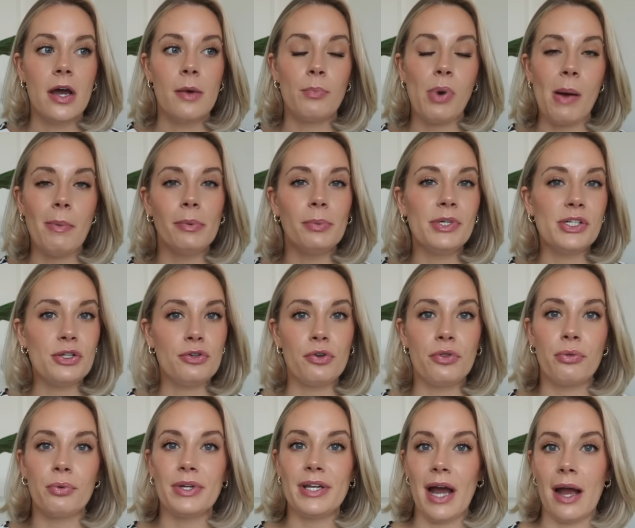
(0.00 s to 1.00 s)
probably two to
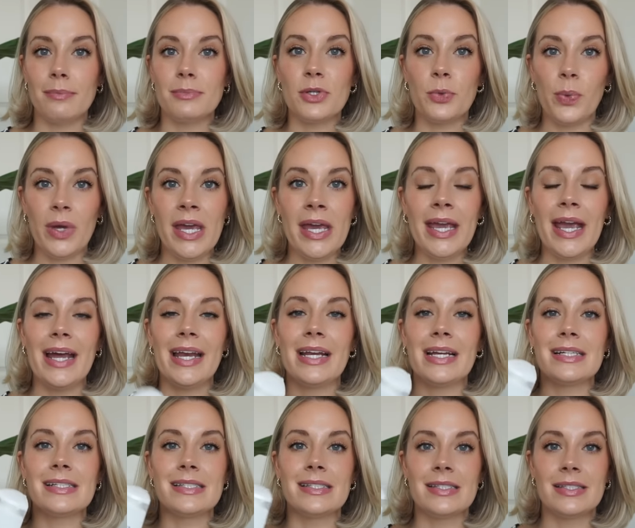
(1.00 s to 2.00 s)
three times a week and it
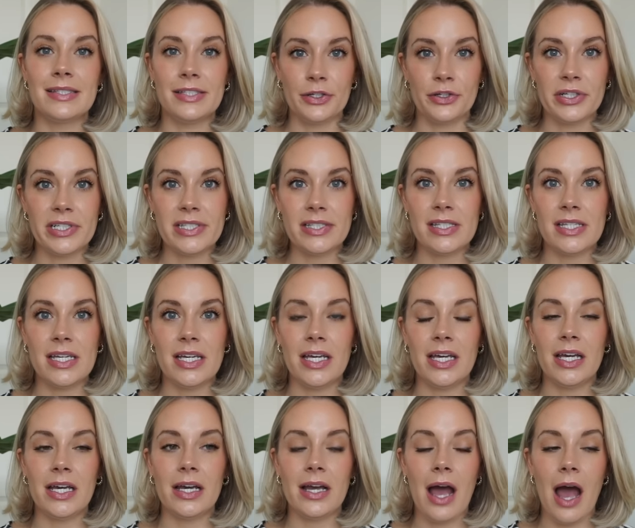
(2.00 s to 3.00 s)
has
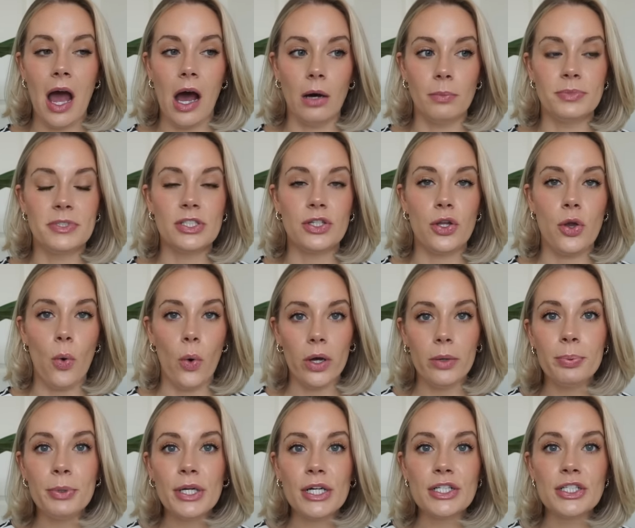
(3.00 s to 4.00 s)
seriously helped the oil
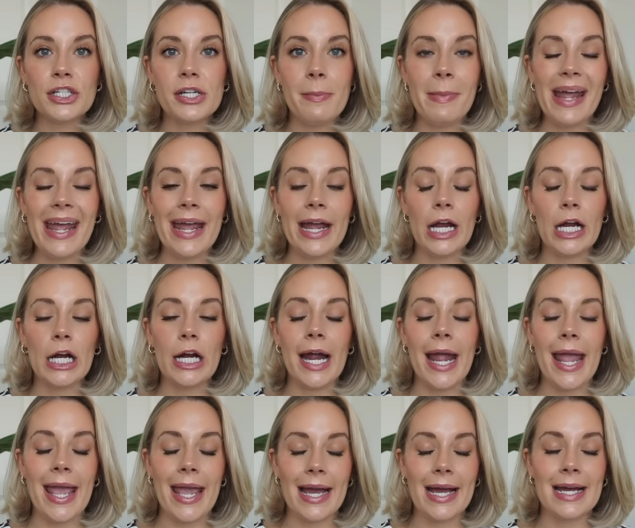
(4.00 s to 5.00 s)
production in my hair
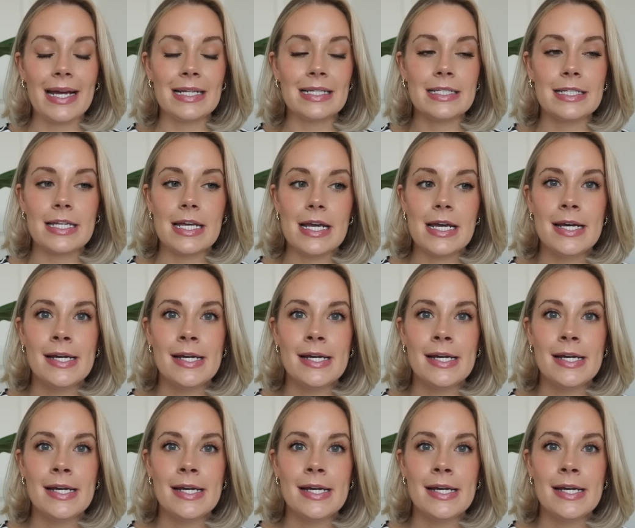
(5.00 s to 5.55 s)
and